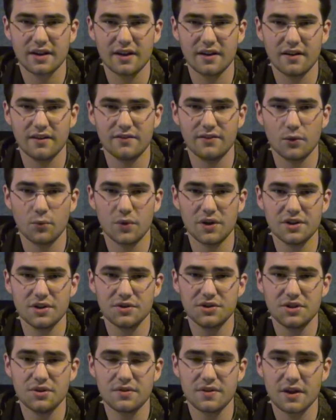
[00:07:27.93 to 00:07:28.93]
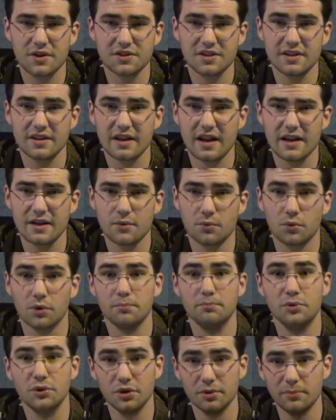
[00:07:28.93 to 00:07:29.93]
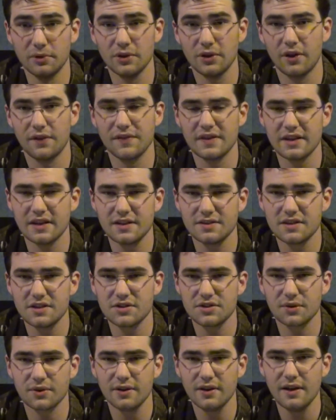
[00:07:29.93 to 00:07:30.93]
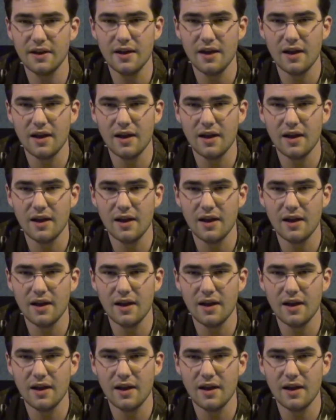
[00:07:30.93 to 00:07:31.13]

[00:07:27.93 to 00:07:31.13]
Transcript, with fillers: of Windows 2008 were bootable on the Easy Store,